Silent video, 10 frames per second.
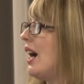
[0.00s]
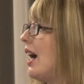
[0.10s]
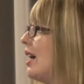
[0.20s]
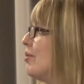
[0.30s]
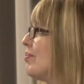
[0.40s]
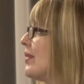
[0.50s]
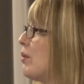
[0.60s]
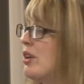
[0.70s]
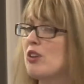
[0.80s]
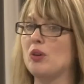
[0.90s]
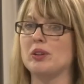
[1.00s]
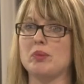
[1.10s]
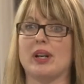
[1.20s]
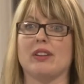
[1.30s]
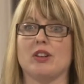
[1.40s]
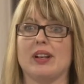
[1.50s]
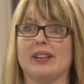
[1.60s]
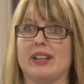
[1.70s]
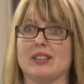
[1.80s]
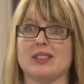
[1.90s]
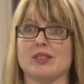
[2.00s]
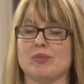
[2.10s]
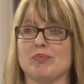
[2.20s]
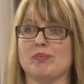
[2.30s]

and we're the only one on the Great Lakes.